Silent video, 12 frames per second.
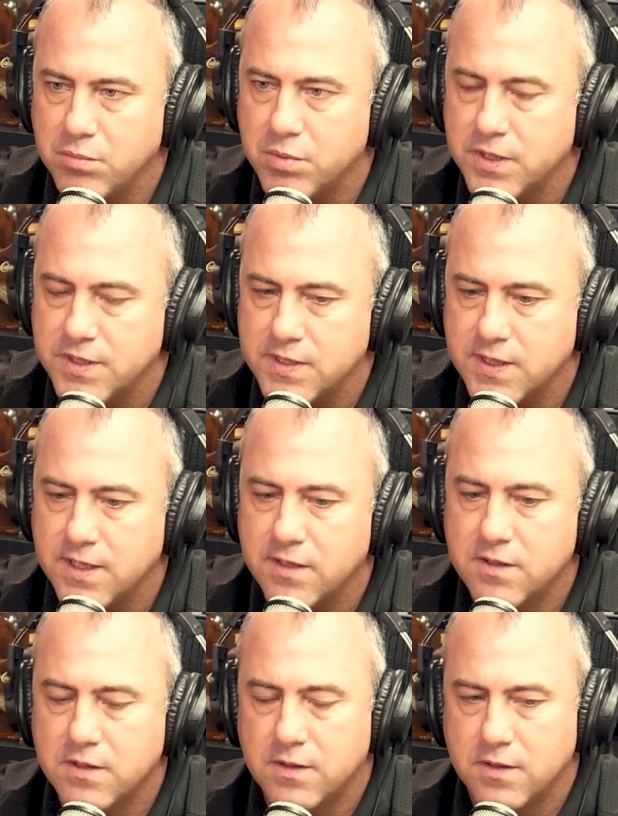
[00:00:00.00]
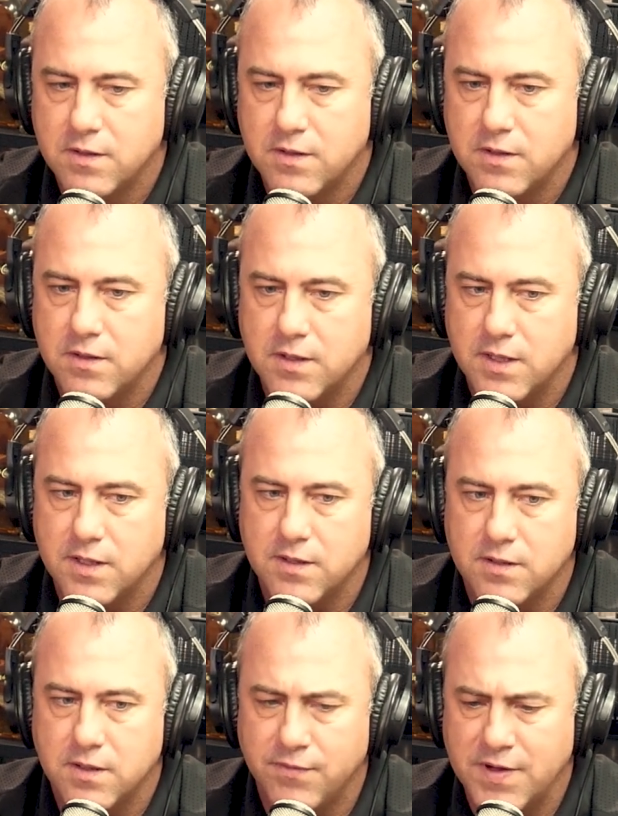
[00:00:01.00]
But
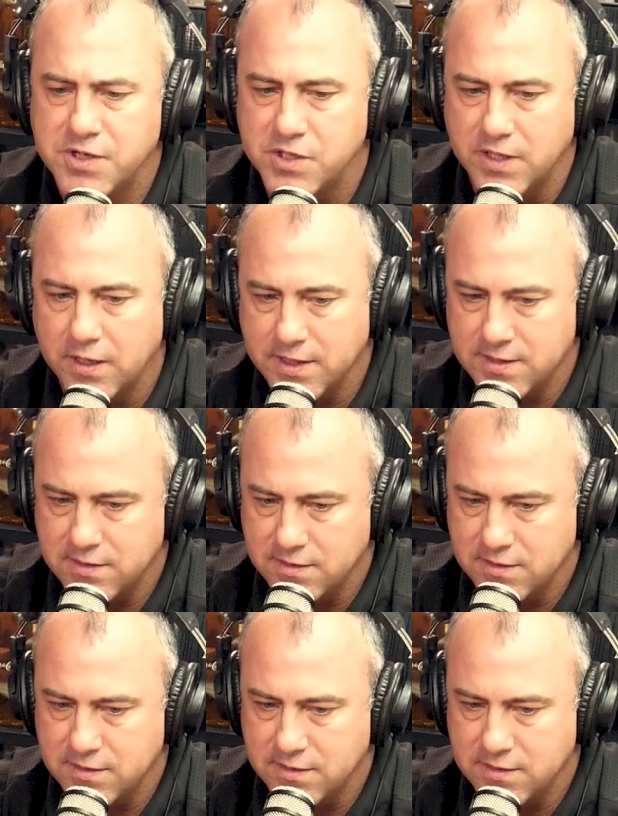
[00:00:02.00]
eventually I'll get,